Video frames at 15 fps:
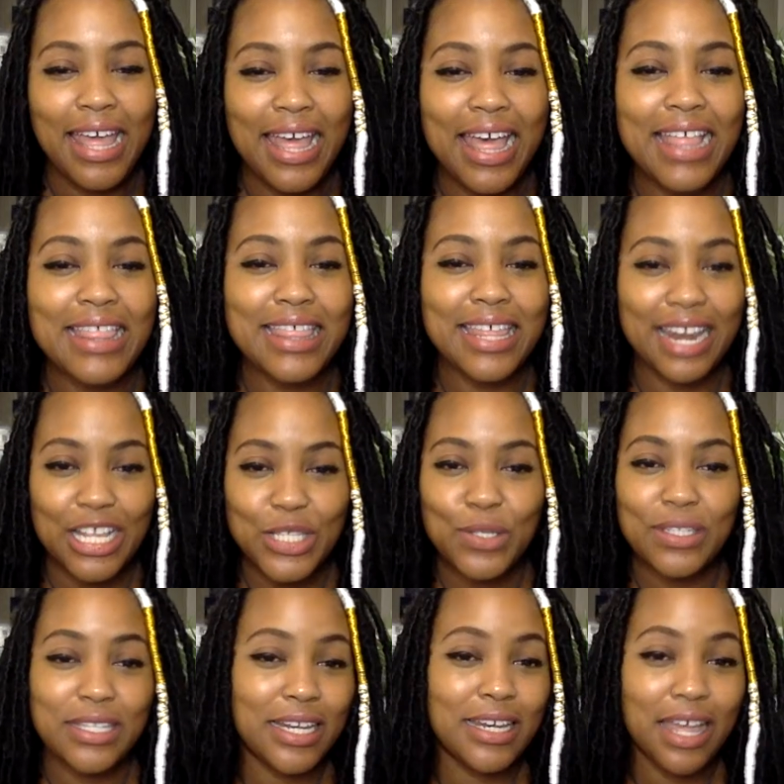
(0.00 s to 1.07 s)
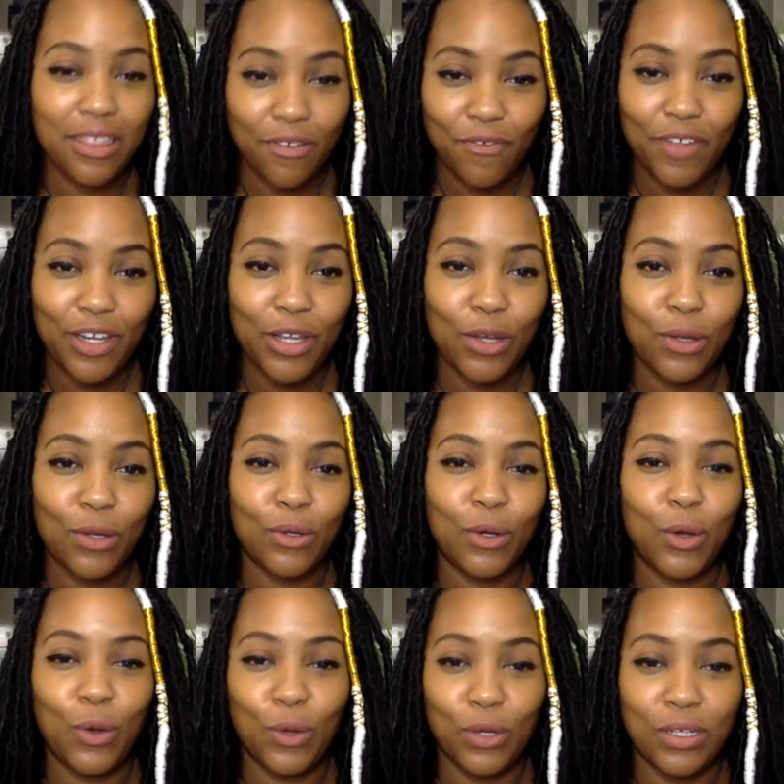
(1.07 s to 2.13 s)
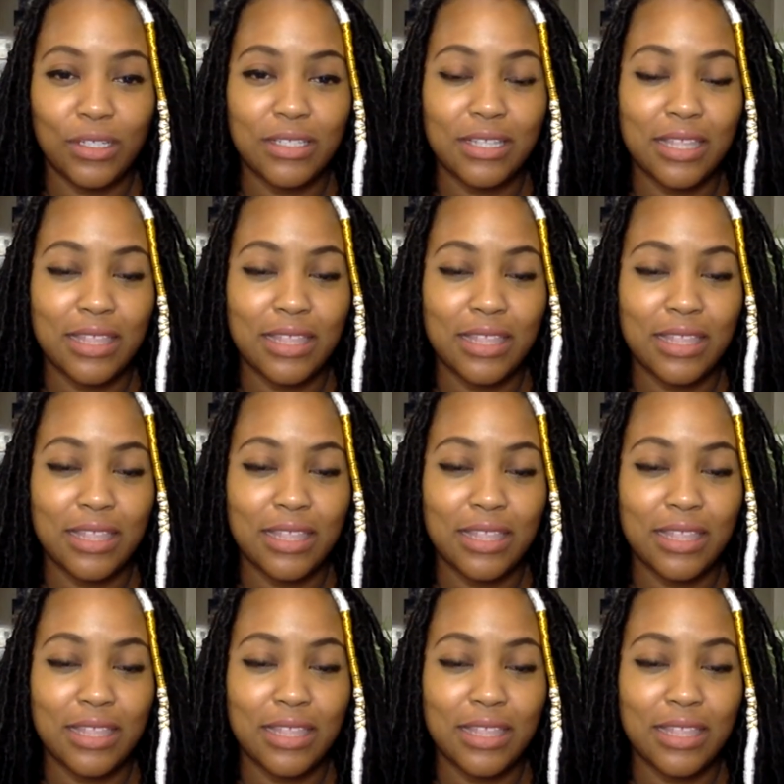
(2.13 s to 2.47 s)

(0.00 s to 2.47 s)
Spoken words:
And then I did another video called